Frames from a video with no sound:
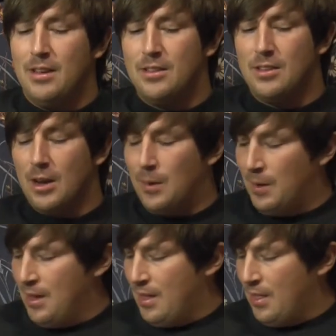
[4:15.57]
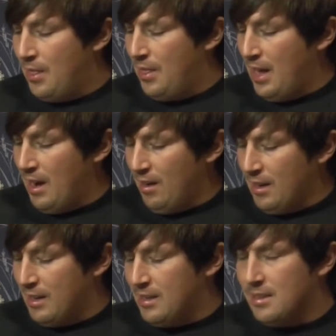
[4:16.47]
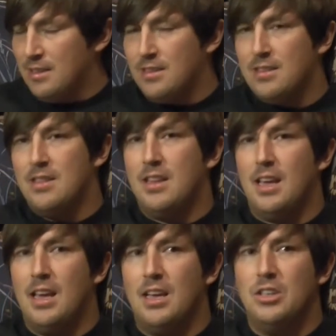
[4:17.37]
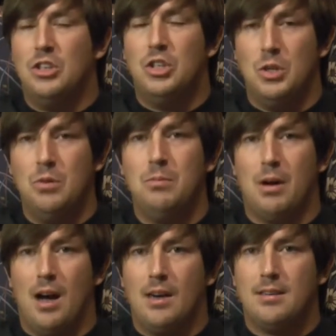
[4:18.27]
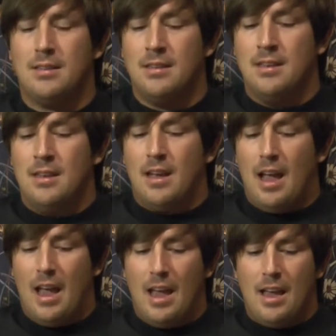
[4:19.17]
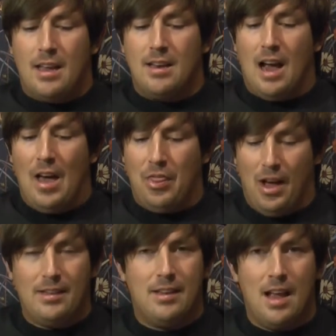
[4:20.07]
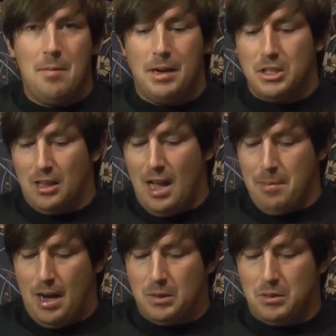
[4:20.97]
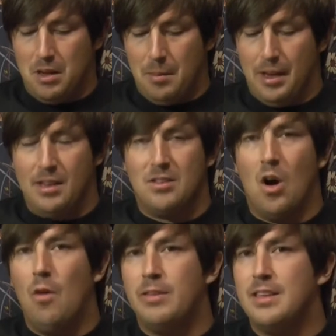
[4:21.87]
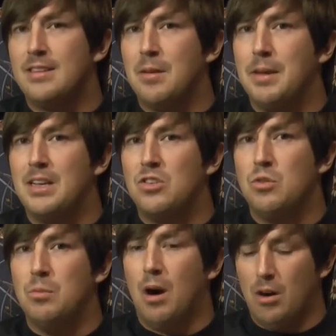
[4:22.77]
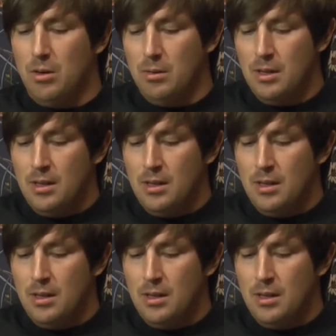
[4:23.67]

So there is the June box, and I thought today my July box was coming in, so hopefully that's coming in tomorrow,